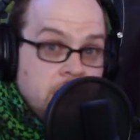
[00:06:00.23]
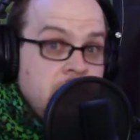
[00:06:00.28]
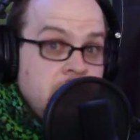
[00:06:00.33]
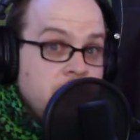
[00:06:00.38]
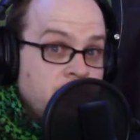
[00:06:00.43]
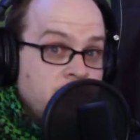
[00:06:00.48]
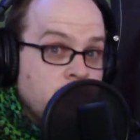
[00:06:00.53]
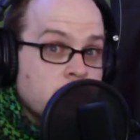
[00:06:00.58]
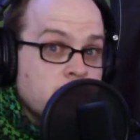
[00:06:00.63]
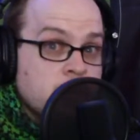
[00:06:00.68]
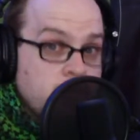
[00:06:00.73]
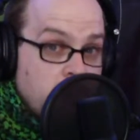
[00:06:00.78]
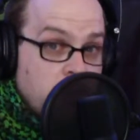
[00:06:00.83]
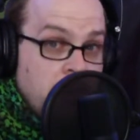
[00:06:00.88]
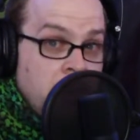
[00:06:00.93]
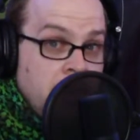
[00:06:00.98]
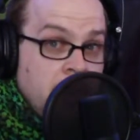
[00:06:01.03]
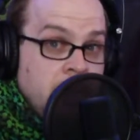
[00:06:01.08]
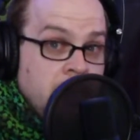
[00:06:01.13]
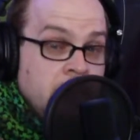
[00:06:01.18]
Force
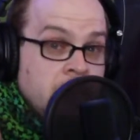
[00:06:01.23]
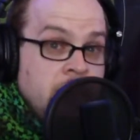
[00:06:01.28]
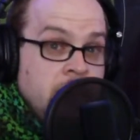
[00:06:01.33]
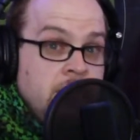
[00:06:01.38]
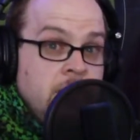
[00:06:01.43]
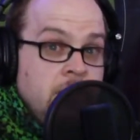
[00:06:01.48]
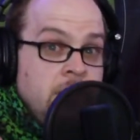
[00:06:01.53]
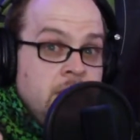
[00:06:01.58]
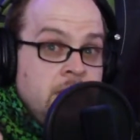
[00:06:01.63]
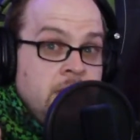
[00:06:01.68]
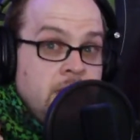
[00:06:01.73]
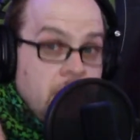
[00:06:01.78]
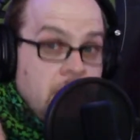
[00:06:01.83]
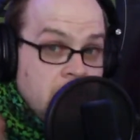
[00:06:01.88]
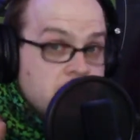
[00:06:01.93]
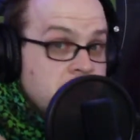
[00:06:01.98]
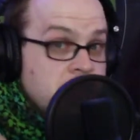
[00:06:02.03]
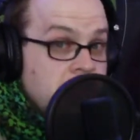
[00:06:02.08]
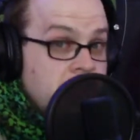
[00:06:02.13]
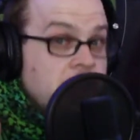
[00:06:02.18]
brand
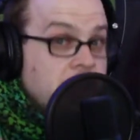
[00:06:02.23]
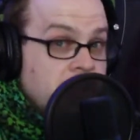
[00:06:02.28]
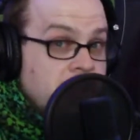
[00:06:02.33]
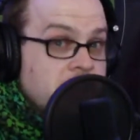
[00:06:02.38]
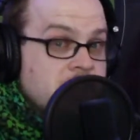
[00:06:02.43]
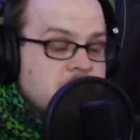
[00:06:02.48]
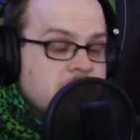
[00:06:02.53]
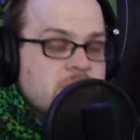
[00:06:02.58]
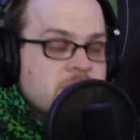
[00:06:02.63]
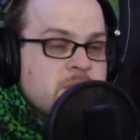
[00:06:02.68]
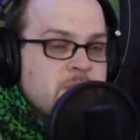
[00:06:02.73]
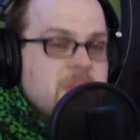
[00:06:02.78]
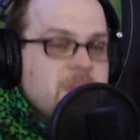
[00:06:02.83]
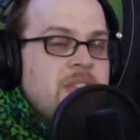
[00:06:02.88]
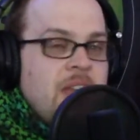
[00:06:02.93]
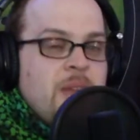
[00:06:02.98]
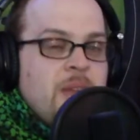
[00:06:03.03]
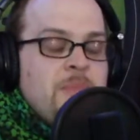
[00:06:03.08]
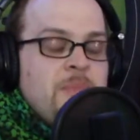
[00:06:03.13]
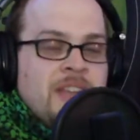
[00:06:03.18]
H&K licensed
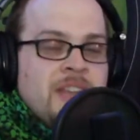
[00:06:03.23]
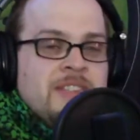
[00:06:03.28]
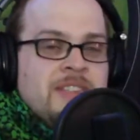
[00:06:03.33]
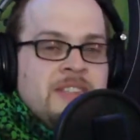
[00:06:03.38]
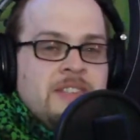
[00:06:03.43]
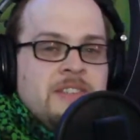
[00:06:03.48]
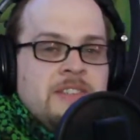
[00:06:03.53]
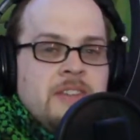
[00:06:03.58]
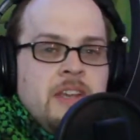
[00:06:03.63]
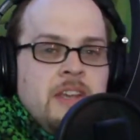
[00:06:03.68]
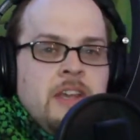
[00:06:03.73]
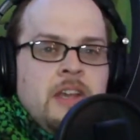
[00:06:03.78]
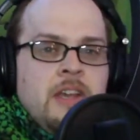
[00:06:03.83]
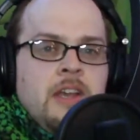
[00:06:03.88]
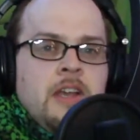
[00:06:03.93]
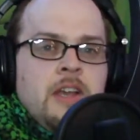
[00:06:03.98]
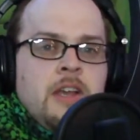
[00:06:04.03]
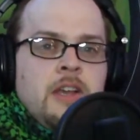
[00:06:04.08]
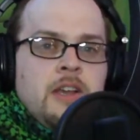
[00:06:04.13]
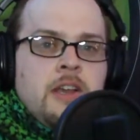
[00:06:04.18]
mid-cap magazines.
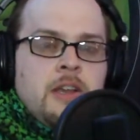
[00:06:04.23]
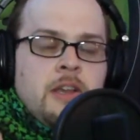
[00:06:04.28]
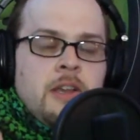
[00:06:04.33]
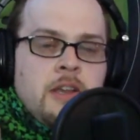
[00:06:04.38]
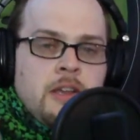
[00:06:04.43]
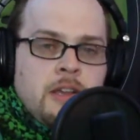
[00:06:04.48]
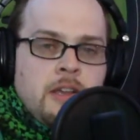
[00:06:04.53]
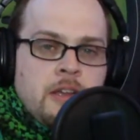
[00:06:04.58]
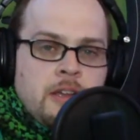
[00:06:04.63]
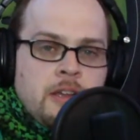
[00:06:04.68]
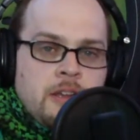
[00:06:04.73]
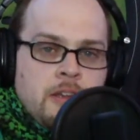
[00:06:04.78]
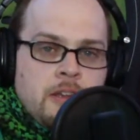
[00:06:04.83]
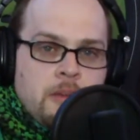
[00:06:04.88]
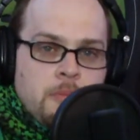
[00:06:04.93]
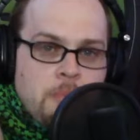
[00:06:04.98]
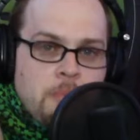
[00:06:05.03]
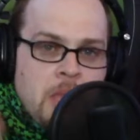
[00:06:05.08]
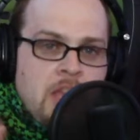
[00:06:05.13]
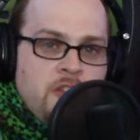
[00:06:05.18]

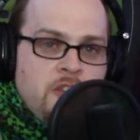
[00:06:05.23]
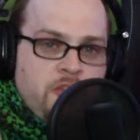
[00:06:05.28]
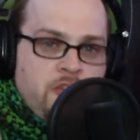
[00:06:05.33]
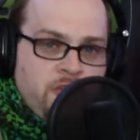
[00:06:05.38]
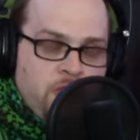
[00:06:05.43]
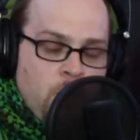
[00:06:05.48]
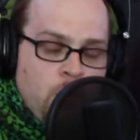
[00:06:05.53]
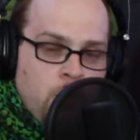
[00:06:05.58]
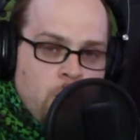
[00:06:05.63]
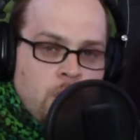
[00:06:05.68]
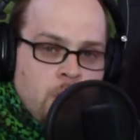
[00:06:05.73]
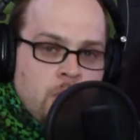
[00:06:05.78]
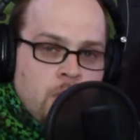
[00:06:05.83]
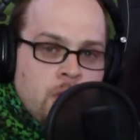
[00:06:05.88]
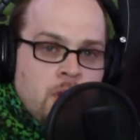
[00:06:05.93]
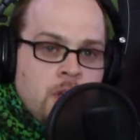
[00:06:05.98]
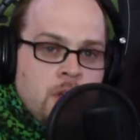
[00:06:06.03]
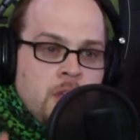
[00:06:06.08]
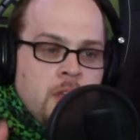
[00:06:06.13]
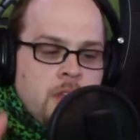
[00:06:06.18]
Made for
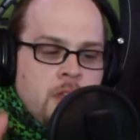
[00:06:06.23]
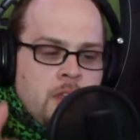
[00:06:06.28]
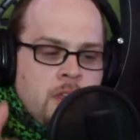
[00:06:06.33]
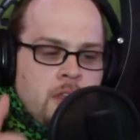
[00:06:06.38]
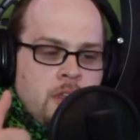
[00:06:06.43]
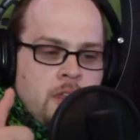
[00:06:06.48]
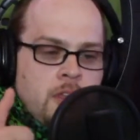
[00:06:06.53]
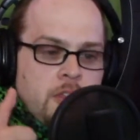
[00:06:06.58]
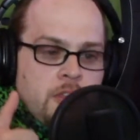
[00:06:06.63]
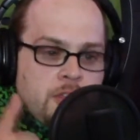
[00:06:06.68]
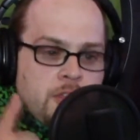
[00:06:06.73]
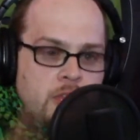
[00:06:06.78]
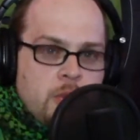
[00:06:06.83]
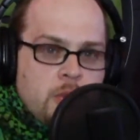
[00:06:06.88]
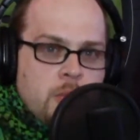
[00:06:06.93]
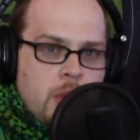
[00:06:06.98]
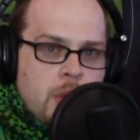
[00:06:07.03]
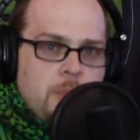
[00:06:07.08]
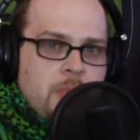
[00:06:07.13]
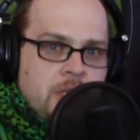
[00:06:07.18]
the
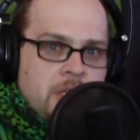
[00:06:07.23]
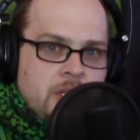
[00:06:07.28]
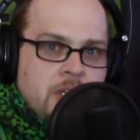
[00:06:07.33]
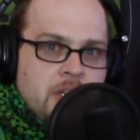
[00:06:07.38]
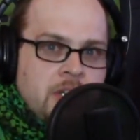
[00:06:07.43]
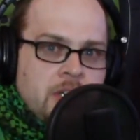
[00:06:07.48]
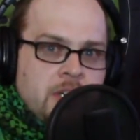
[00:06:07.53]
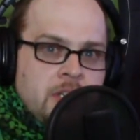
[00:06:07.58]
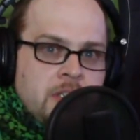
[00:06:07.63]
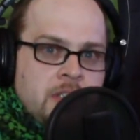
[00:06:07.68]
replica